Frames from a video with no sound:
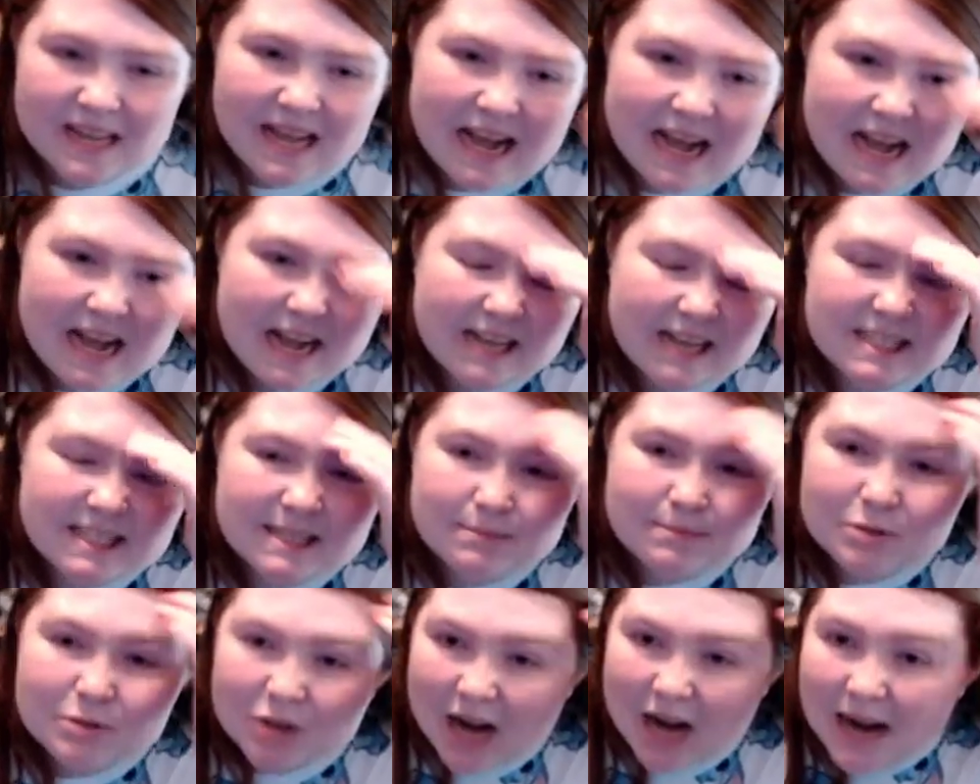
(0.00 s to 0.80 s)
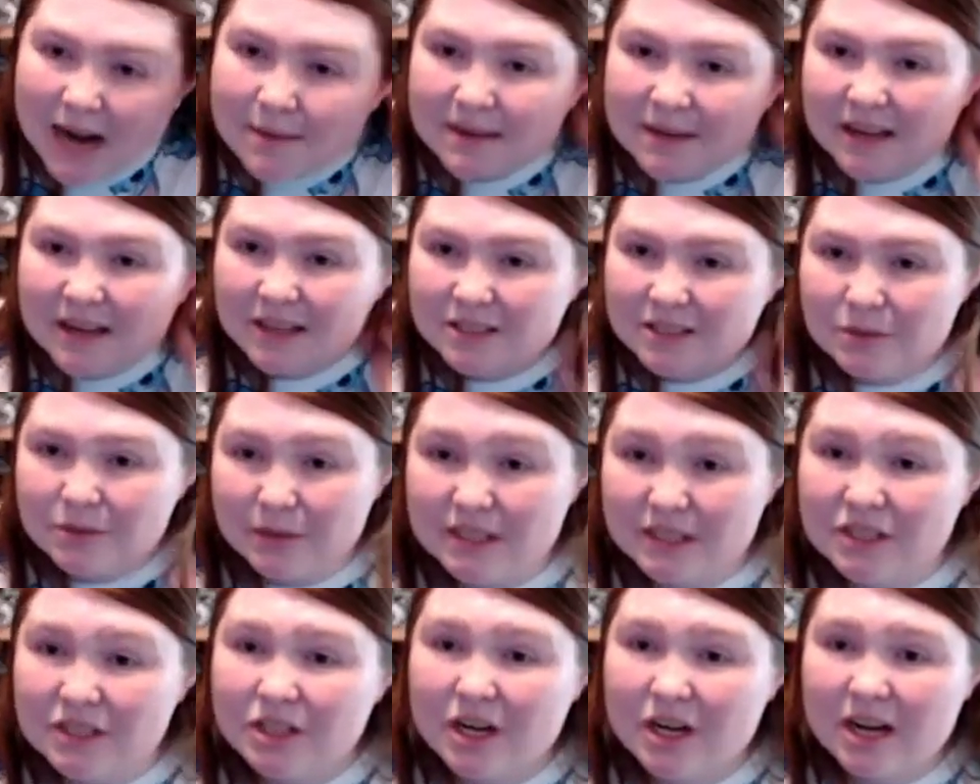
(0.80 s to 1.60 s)
Uh, subscribing on
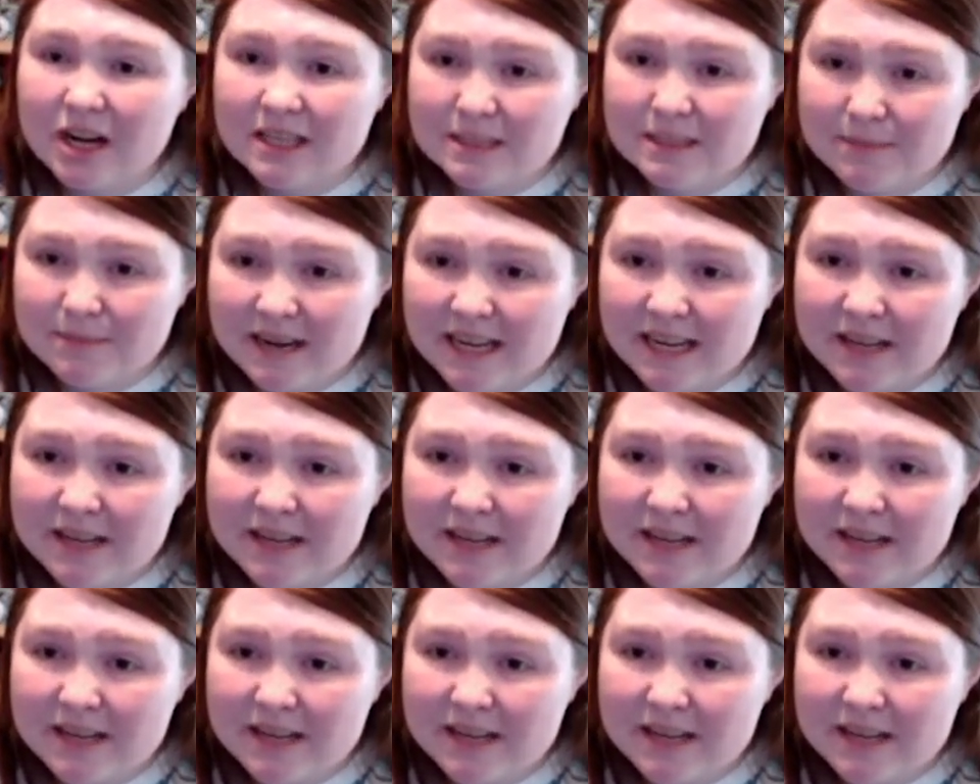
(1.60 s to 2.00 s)
Twitch costs money.